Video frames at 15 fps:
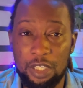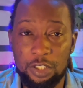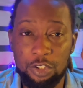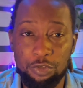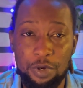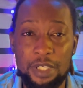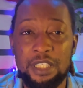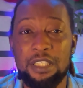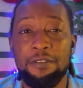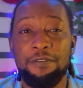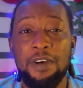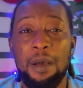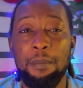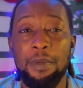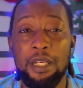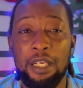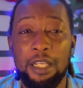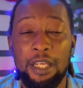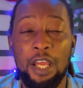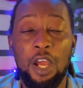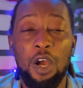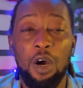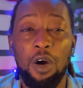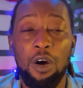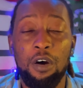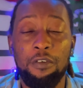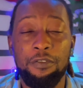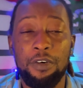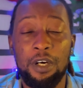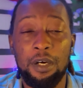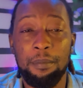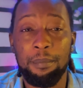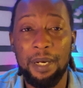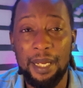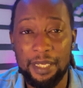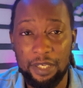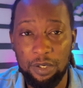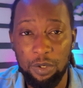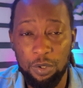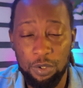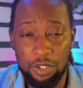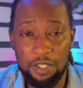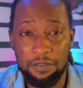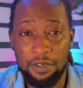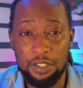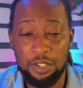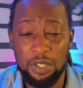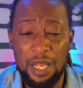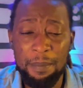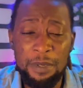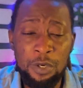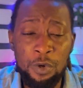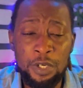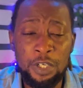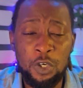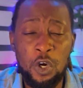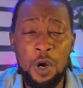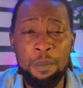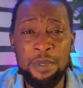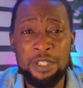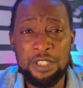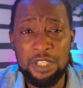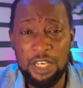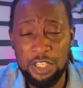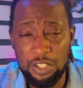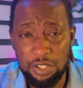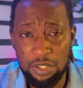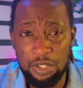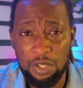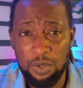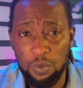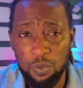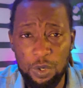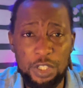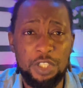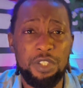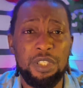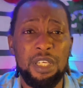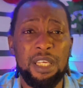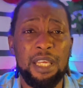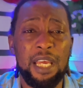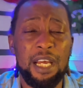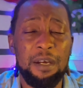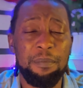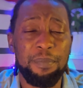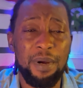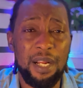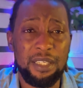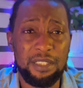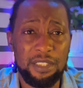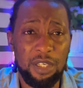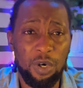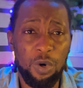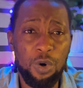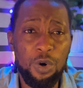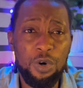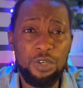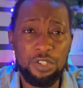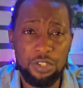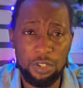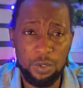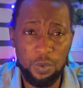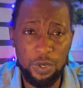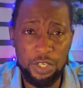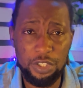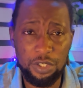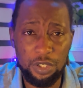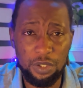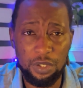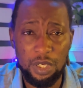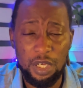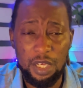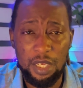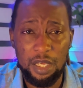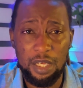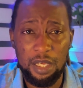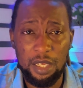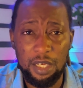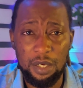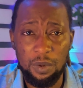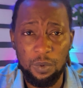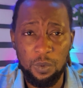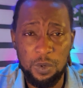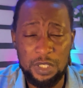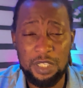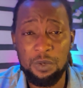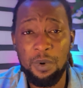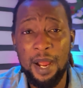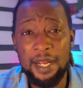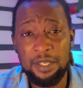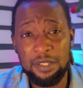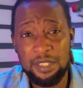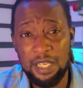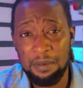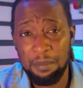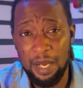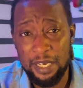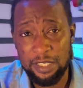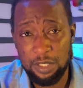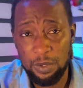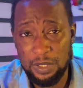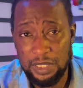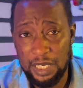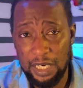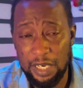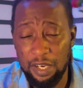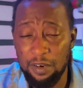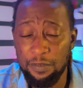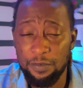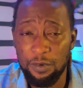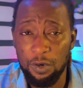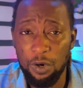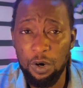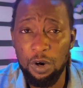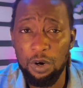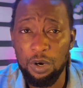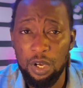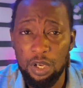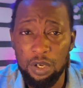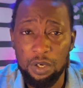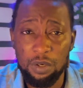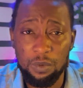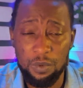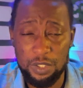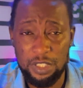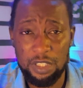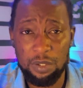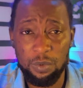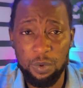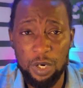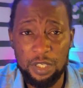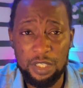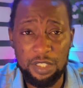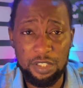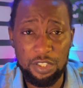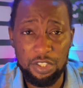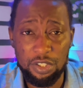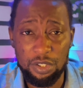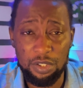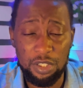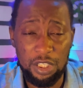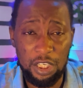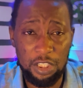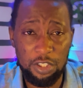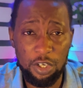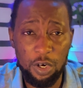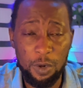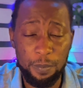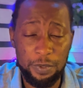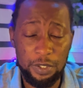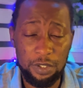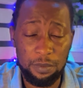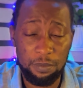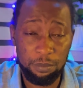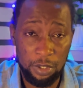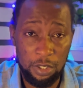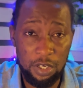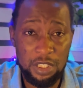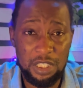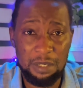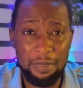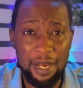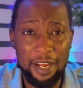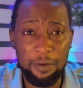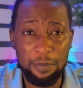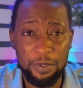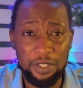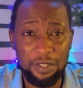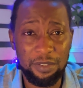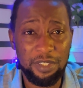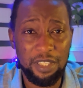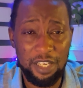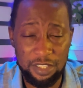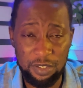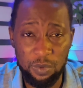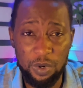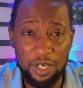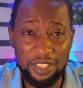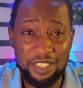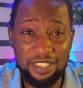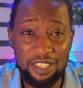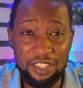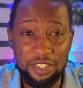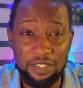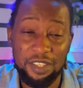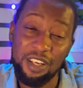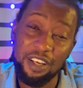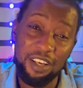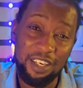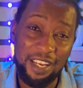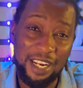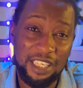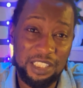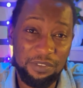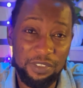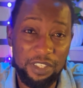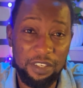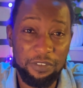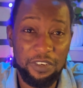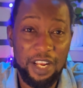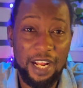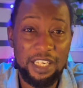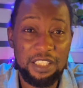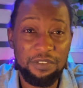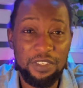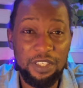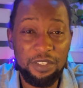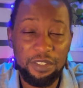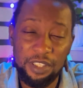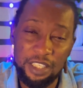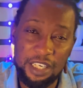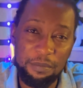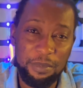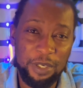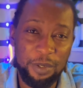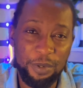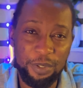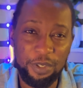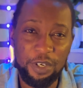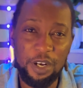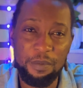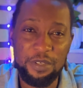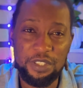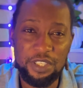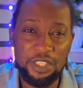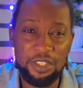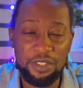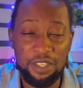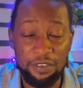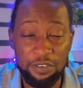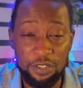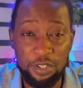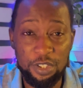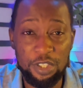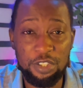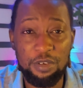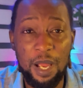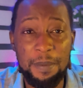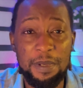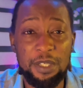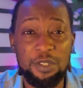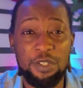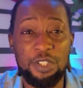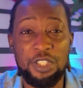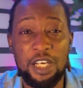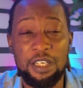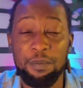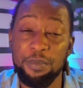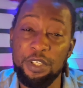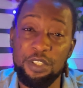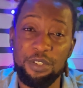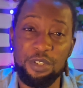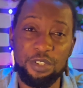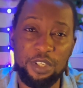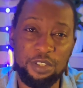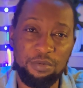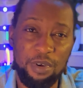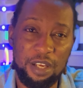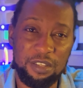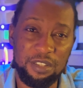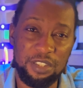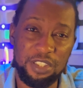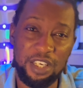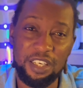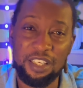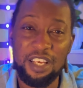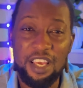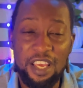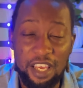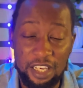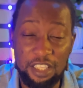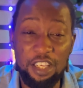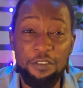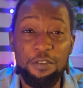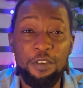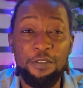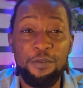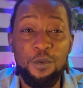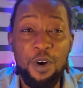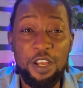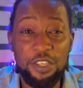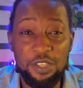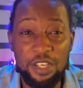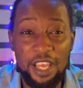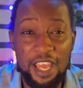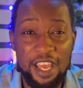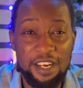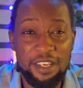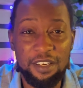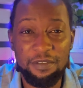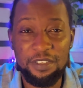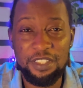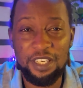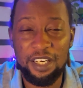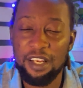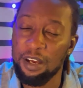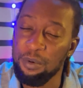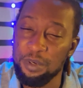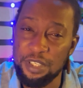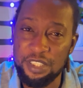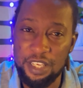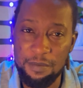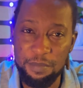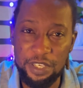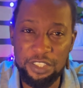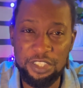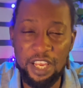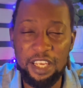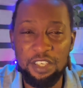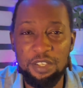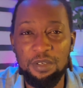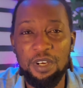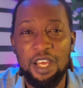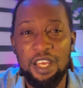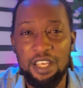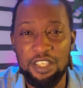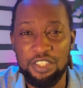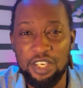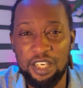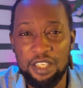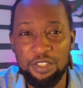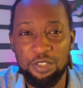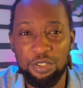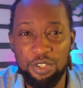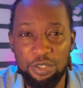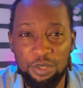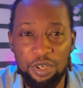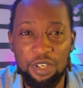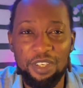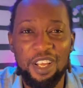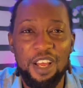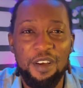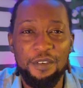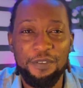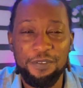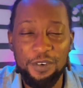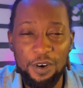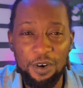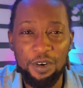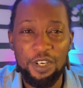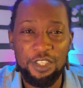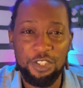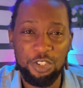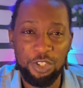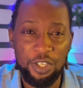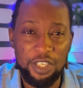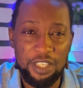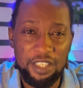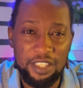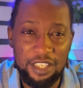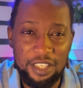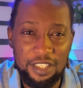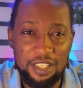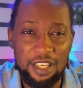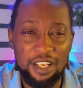to threaten the family of Micheal Oliver. So let me know in the comment section what you think about the whole situation. Was it right to send Myles Lewis Kelly off, or was it a wrong decision in your opinion? Because in my opinion, it's a wrong decision. Like this video if you like this video, and let me know in the comment section. If you're not subscribed yet to the channel, please do subscribe to the channel. And if you've watched to the ending of this channel, I want to say a big thank you and shout out to you all for joining this